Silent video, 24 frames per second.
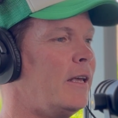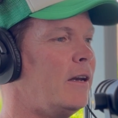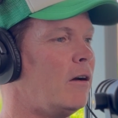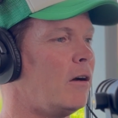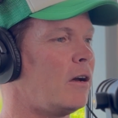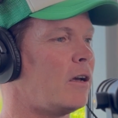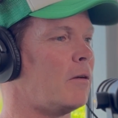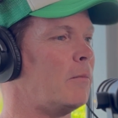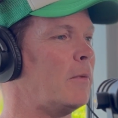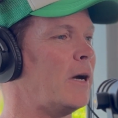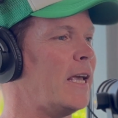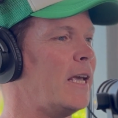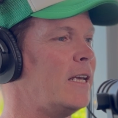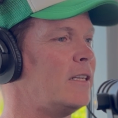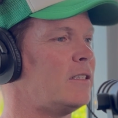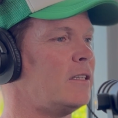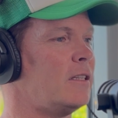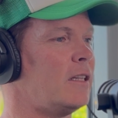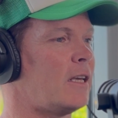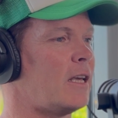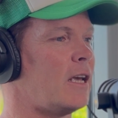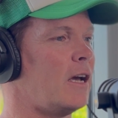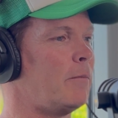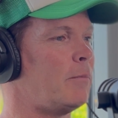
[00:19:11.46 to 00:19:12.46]
I got my hands
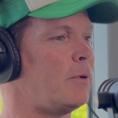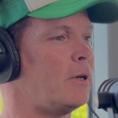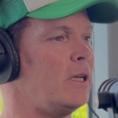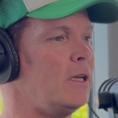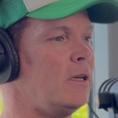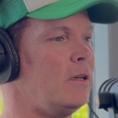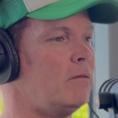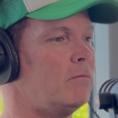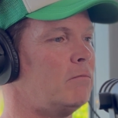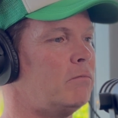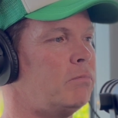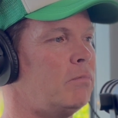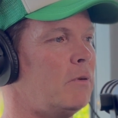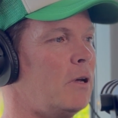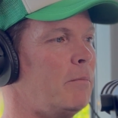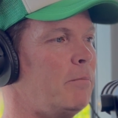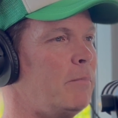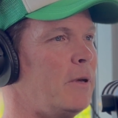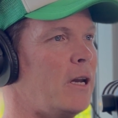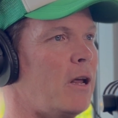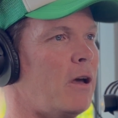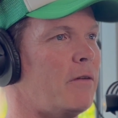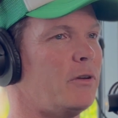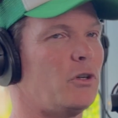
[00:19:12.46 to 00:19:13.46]
in the company a
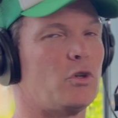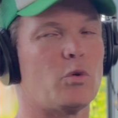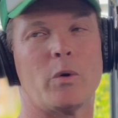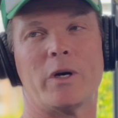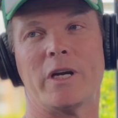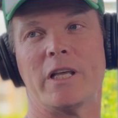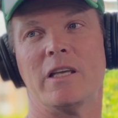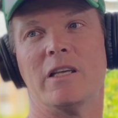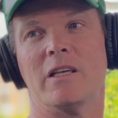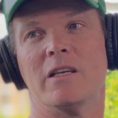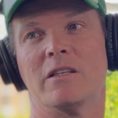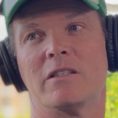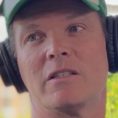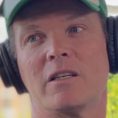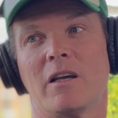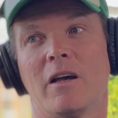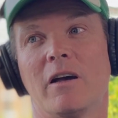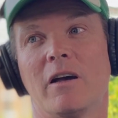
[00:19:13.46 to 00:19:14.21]
bit over 20 years ago.